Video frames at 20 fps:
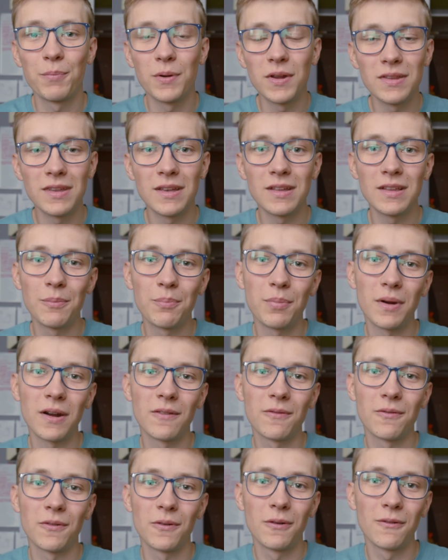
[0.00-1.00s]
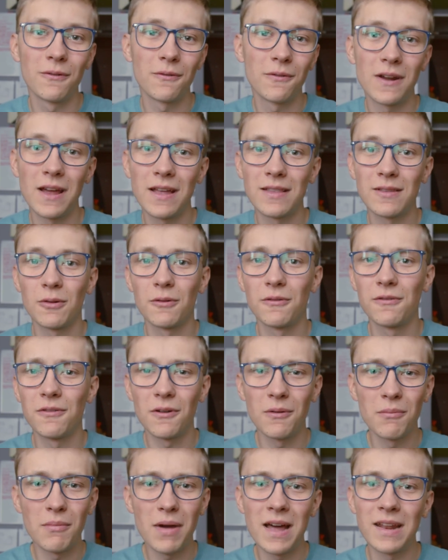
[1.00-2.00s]
printing the parts for your friends or
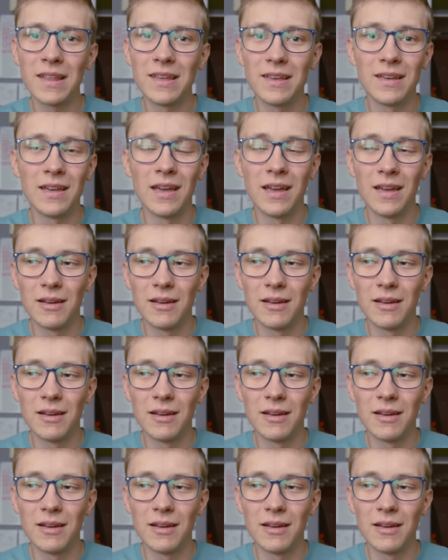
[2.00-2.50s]
for money.